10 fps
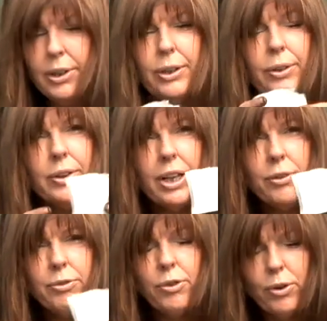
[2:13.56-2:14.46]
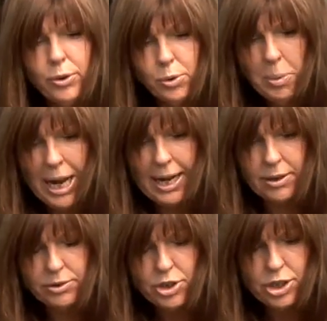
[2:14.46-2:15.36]
You'll get a foil
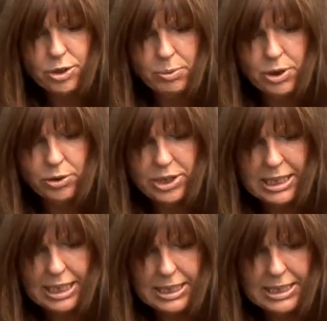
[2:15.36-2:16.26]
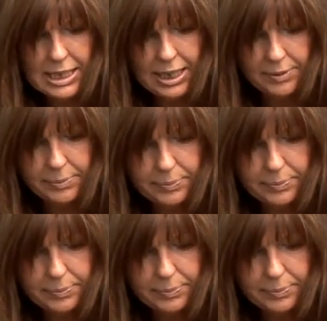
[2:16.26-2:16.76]
pouch with your seeds in.